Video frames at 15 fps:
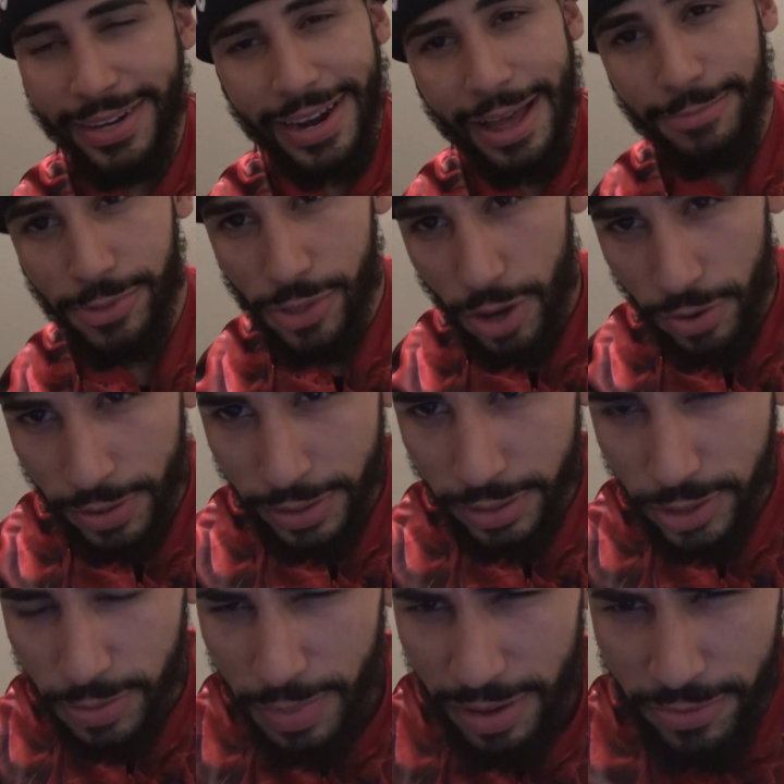And I'm
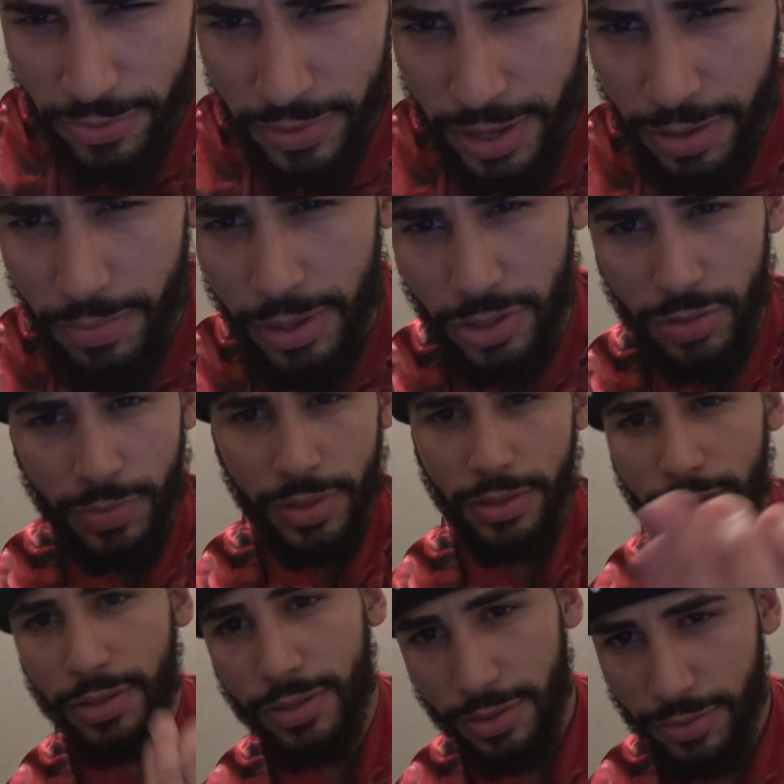sorry, Jamal, for forgetting about you. But,
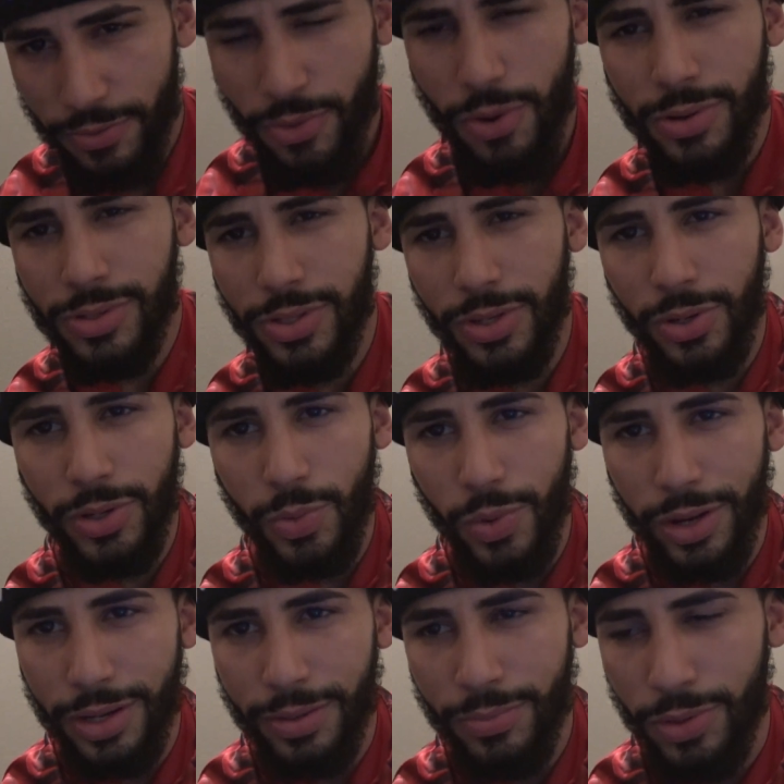of course, you know, you're
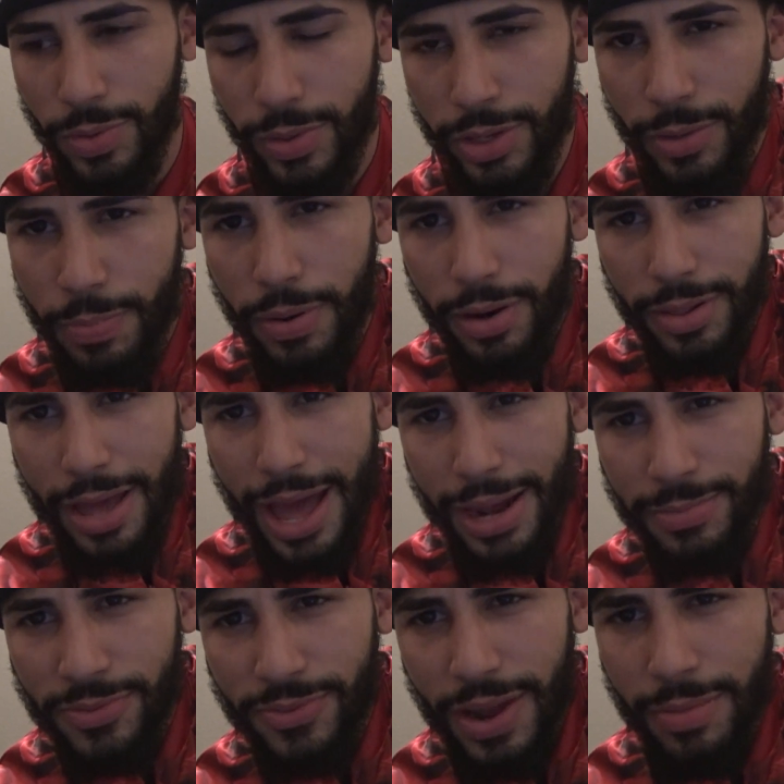welcome. Although you're part of the
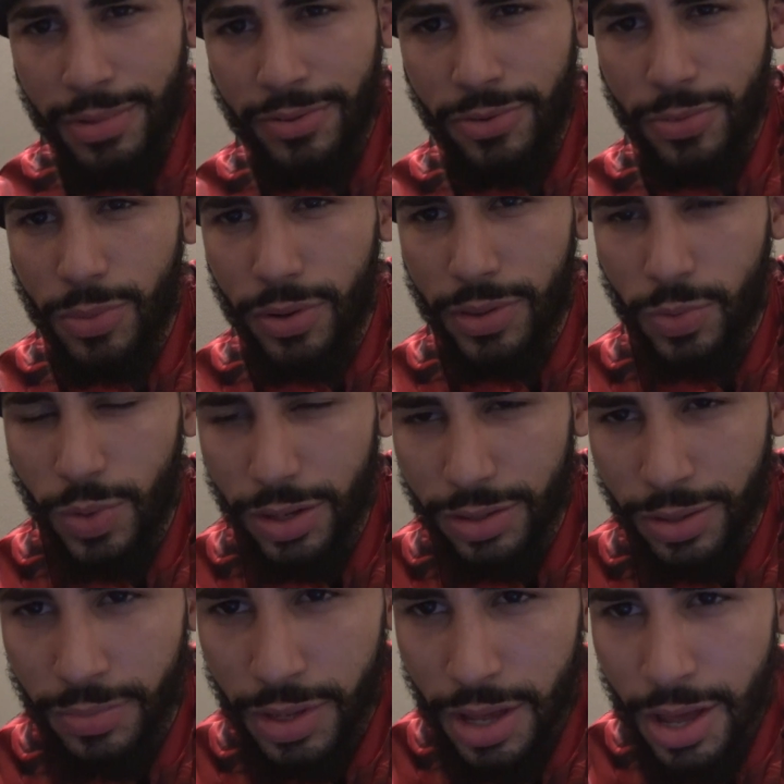Adams family. You're more than
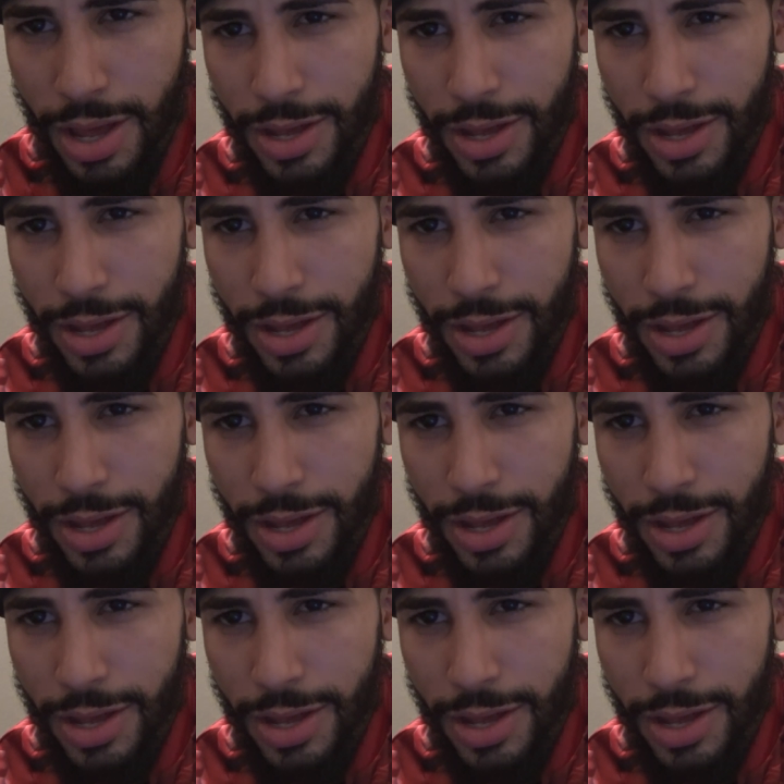welcome.